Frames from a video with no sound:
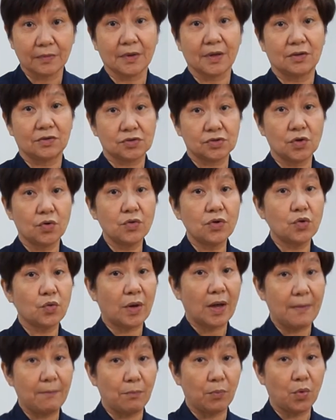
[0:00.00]
So you
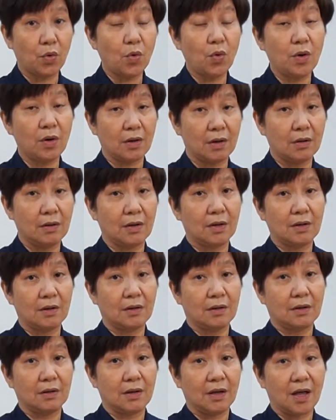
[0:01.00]
can blow
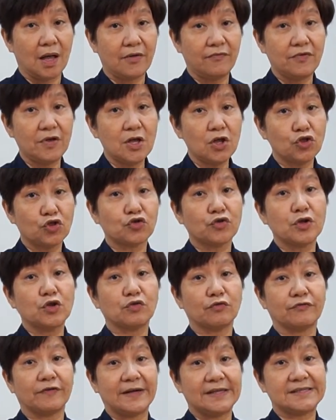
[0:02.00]
every 3
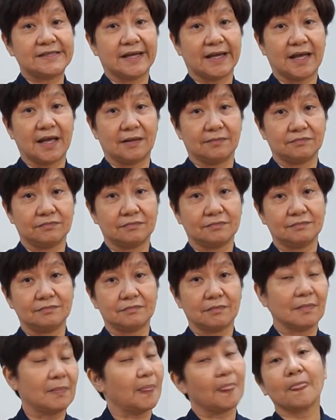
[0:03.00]
to 5 seconds.
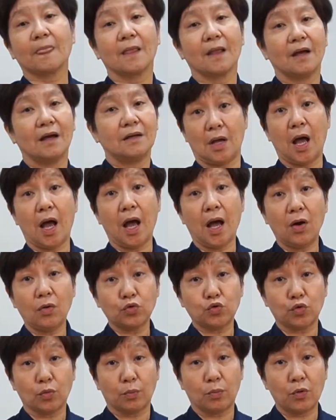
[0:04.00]

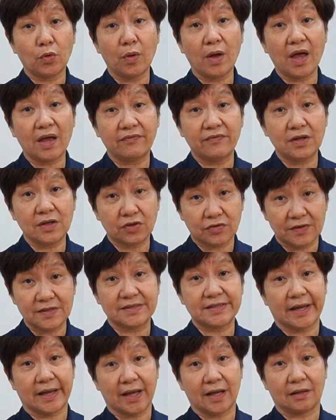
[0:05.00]
How to blow every 3
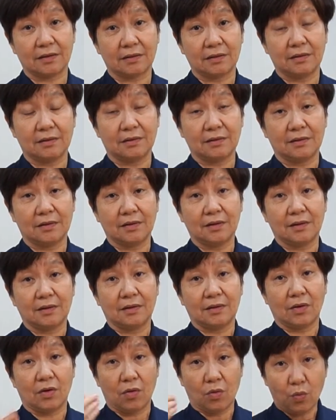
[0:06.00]
seconds?
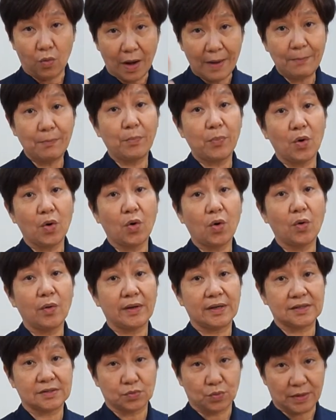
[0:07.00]
1 blow
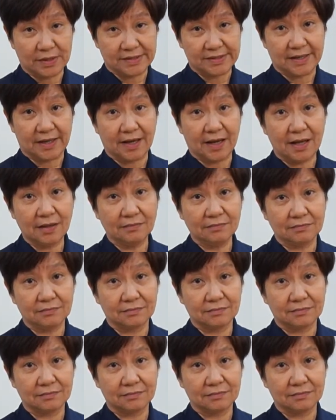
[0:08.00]
is 1 second.